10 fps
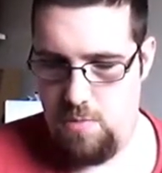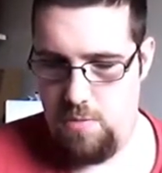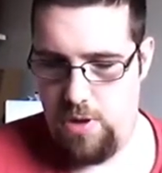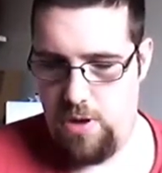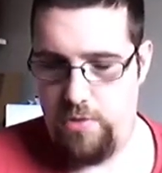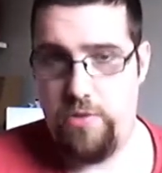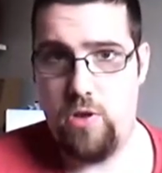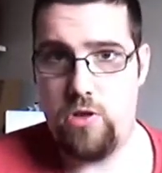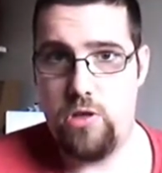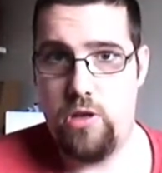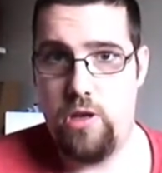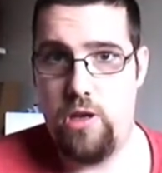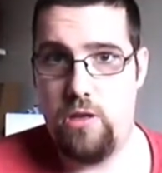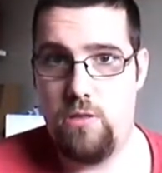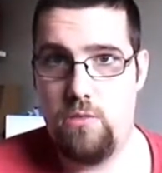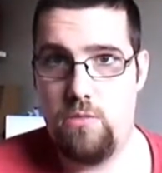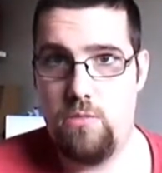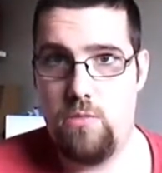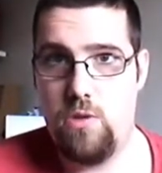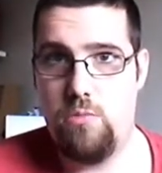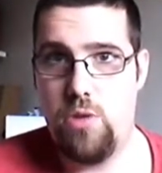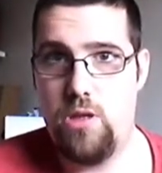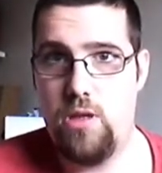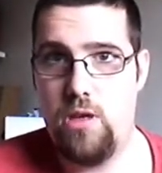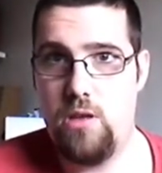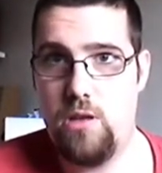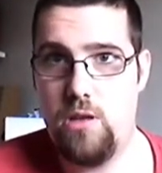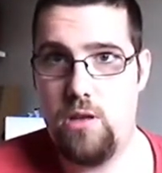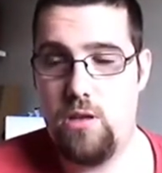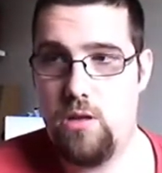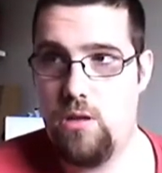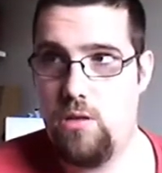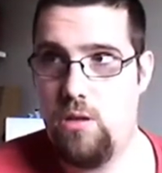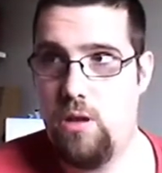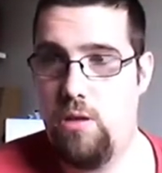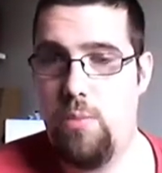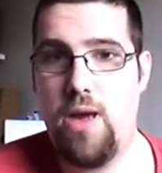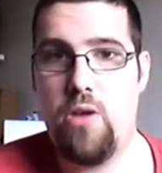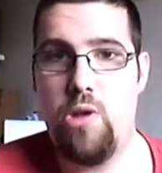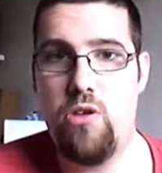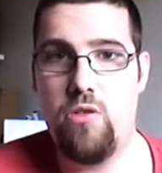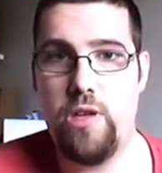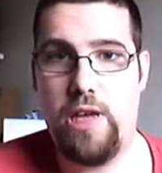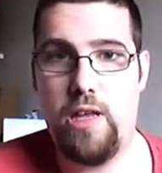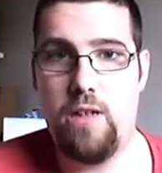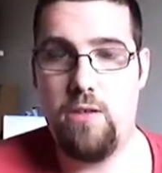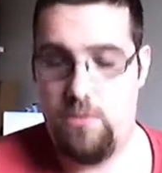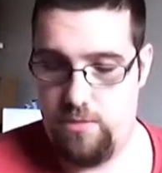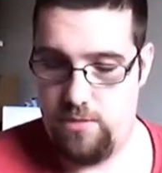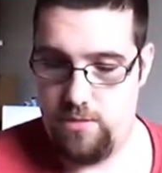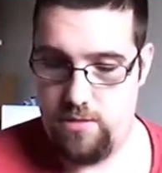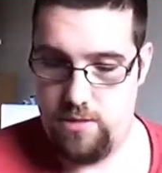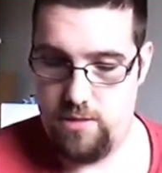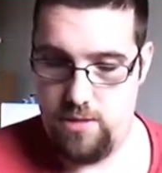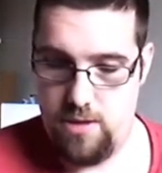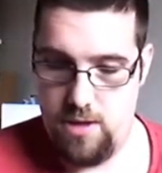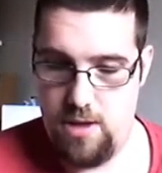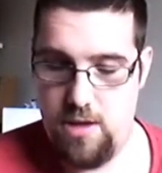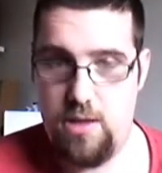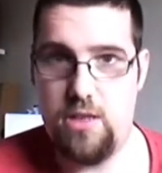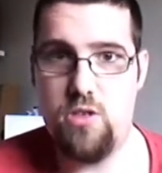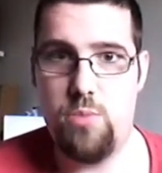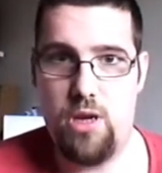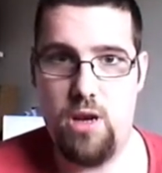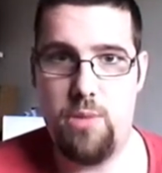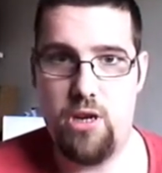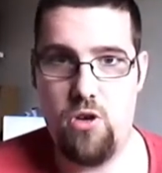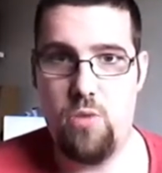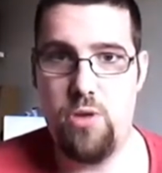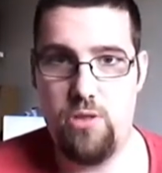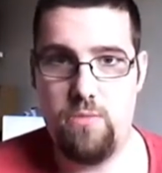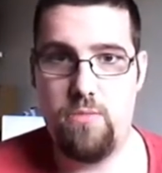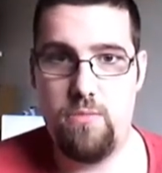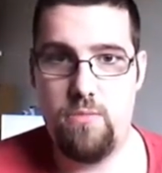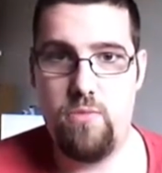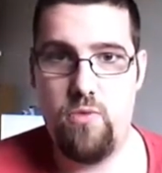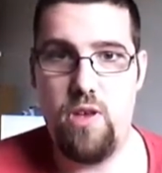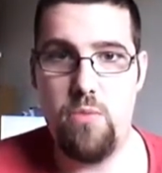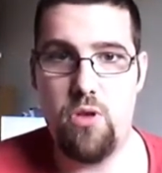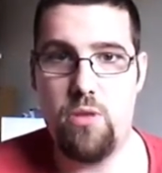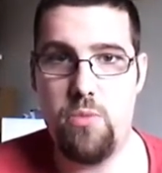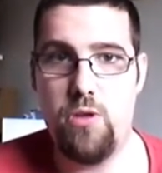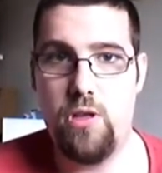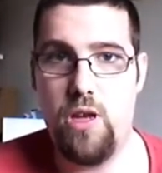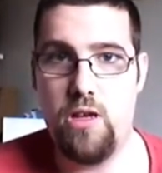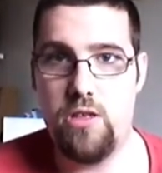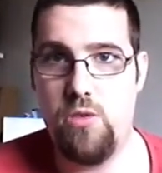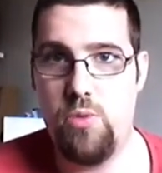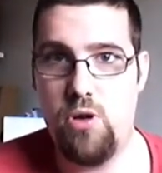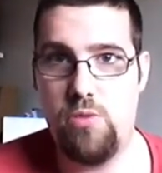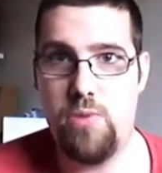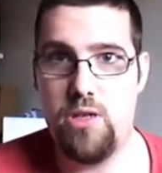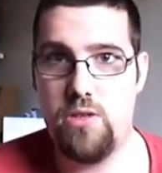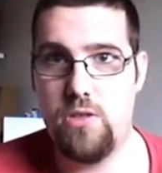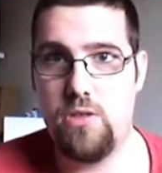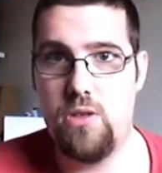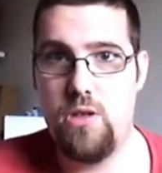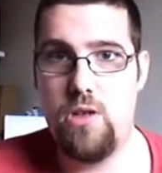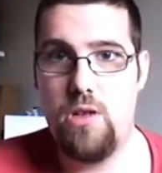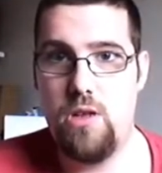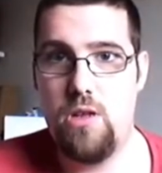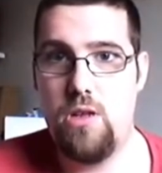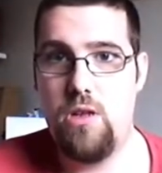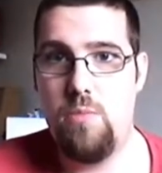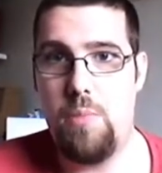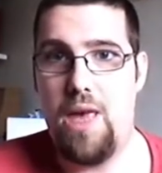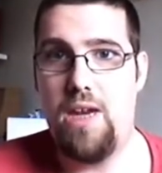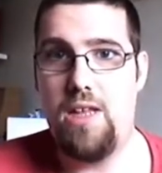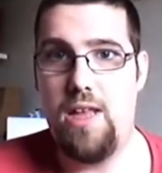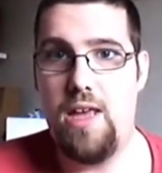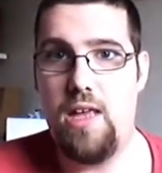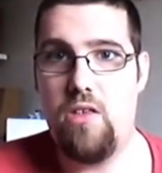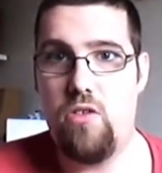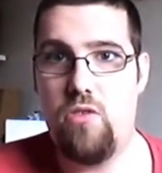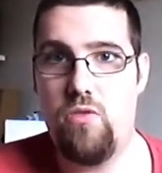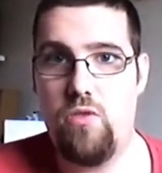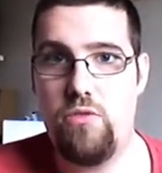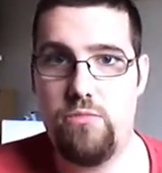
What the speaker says: But unfortunately on Monday, back went out again. This will become a common theme on the podcast. I'll probably miss many days of